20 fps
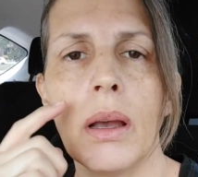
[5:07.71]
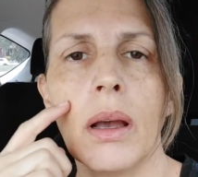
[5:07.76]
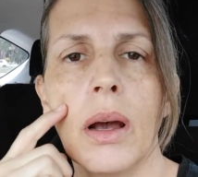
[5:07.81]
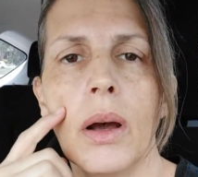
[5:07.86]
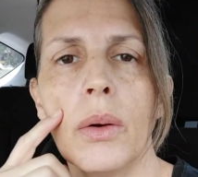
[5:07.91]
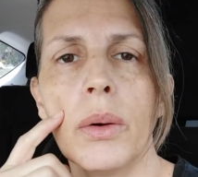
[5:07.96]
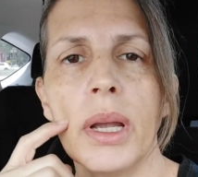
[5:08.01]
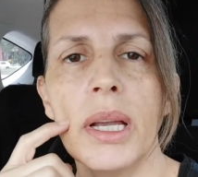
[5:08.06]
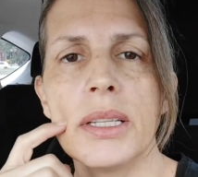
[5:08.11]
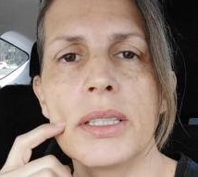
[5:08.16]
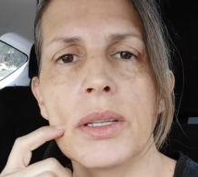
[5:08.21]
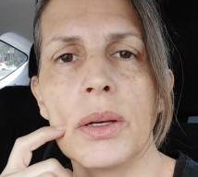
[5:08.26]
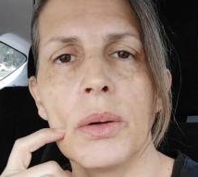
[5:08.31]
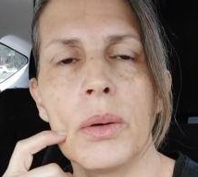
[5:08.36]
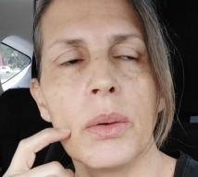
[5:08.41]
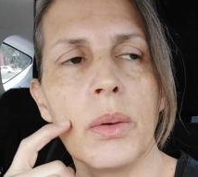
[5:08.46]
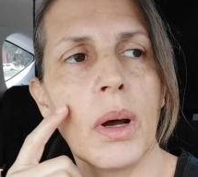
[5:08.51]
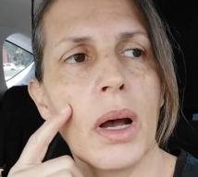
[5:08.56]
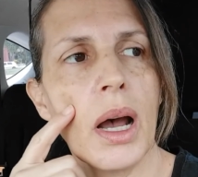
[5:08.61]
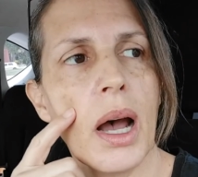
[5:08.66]
Okay,
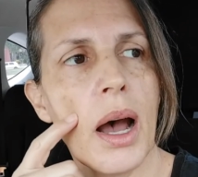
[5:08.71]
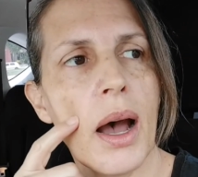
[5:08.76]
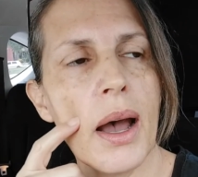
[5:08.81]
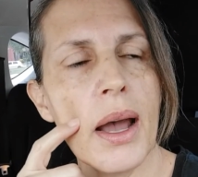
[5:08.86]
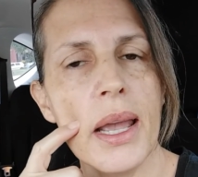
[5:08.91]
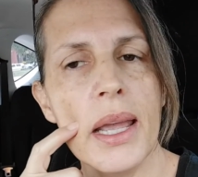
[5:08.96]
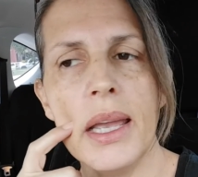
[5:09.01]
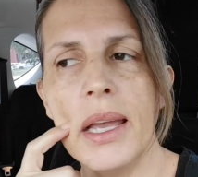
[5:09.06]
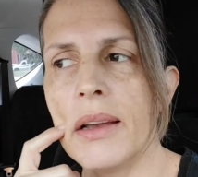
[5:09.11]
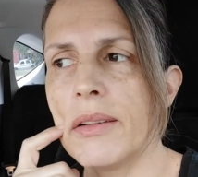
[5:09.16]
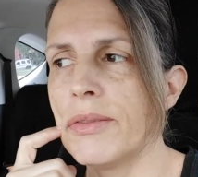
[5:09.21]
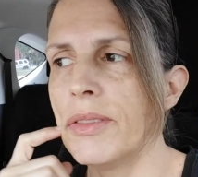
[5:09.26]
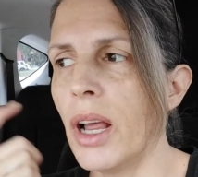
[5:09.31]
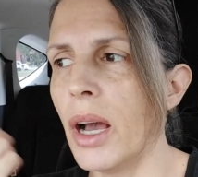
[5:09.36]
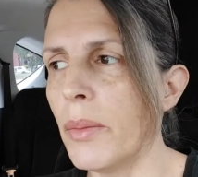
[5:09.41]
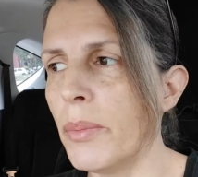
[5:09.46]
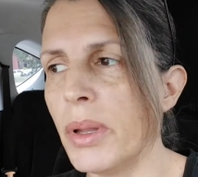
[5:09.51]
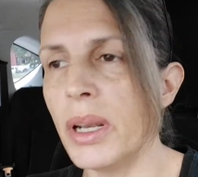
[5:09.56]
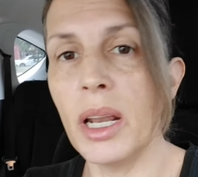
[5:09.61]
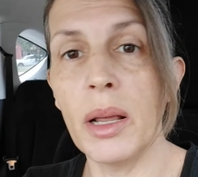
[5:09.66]
so I have
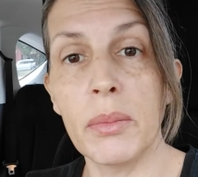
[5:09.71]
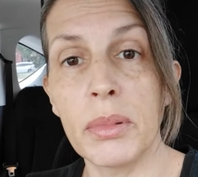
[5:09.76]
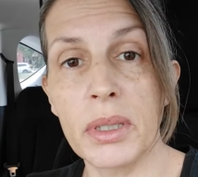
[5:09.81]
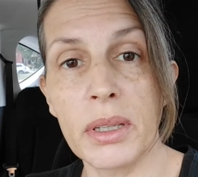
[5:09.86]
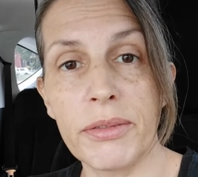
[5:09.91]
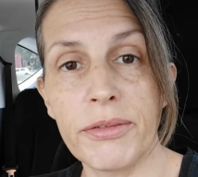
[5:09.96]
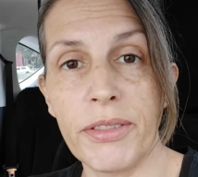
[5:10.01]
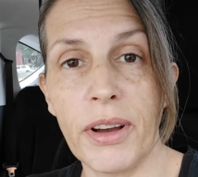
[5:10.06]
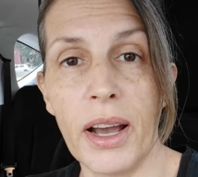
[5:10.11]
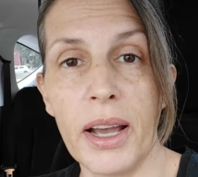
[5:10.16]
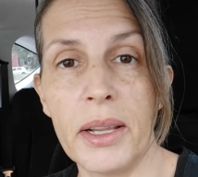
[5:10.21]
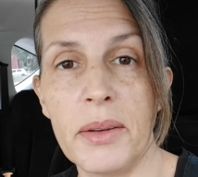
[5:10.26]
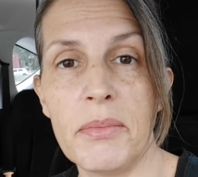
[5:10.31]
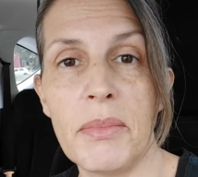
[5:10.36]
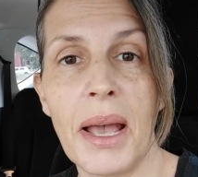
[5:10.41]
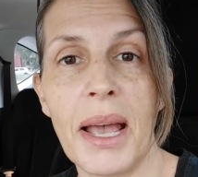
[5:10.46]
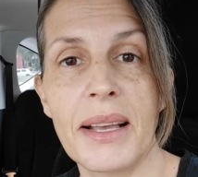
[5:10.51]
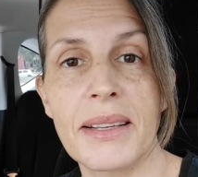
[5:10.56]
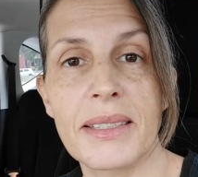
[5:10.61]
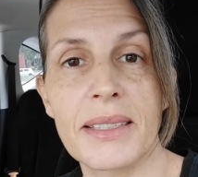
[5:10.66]
not been able to find
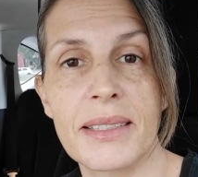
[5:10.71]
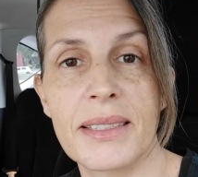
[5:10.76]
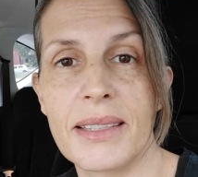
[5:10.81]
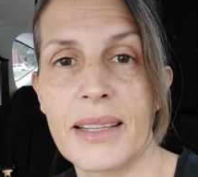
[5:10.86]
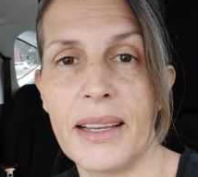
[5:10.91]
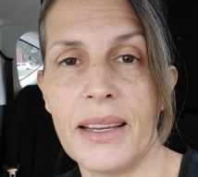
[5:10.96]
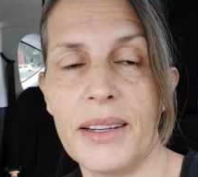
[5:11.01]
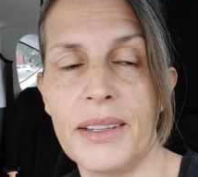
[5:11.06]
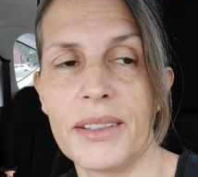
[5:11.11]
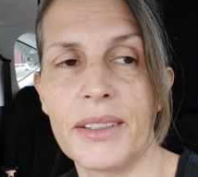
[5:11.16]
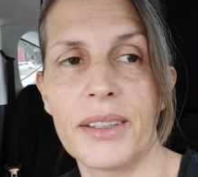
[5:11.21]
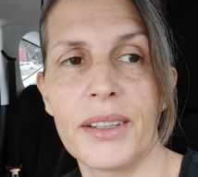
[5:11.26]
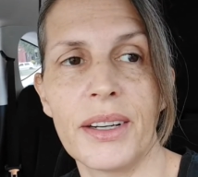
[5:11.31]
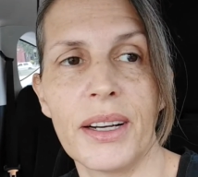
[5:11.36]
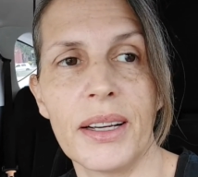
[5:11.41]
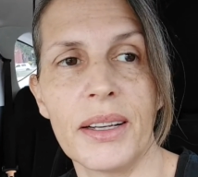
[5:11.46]
masks here